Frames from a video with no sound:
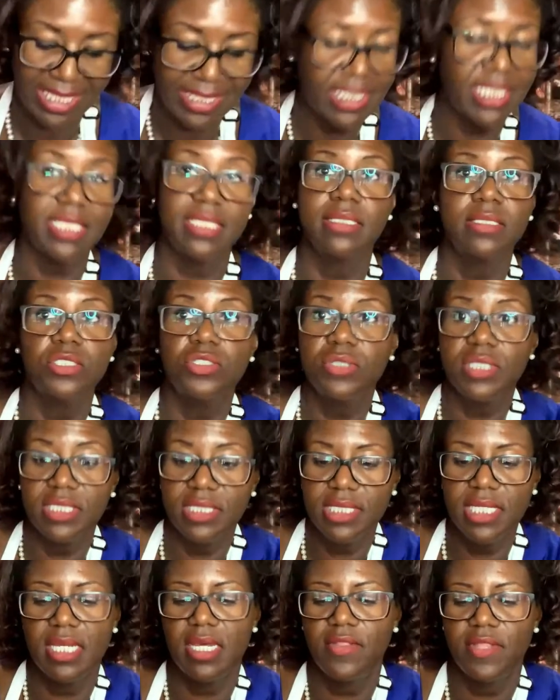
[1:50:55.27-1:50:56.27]
I didn't. You
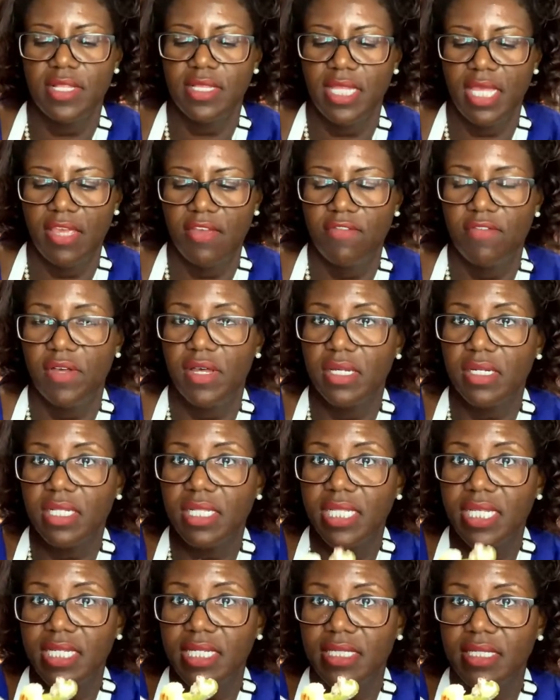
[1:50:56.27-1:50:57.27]
can tell that they've
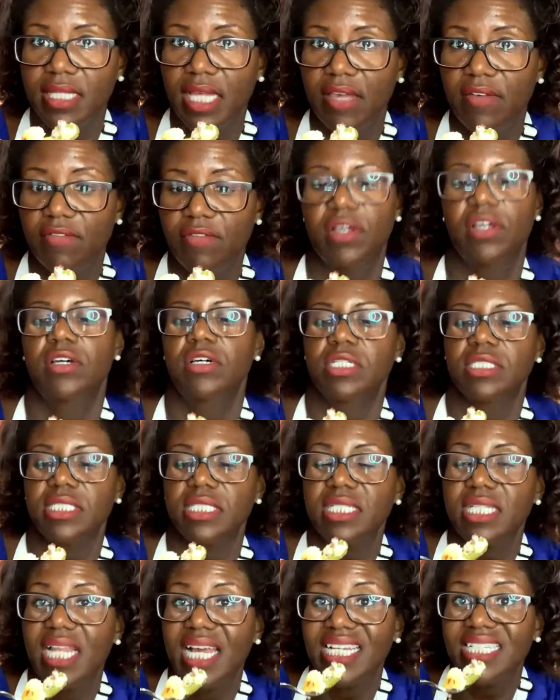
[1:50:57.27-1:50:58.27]
uh, cleaned, they've uh,
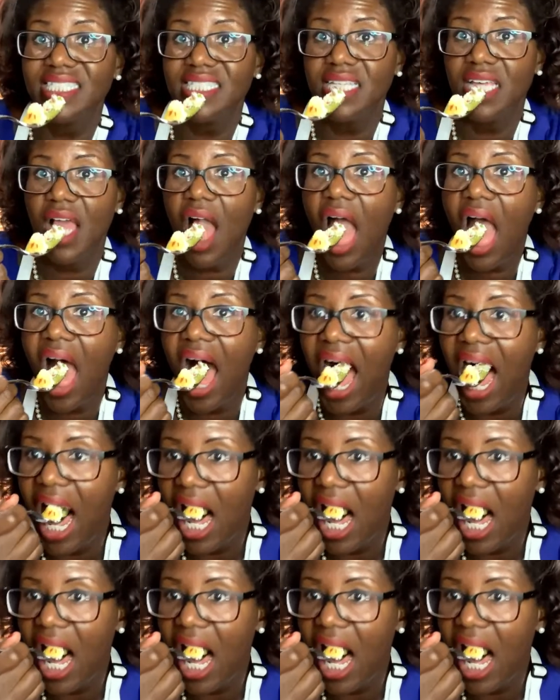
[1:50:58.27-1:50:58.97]
cooked in nicely.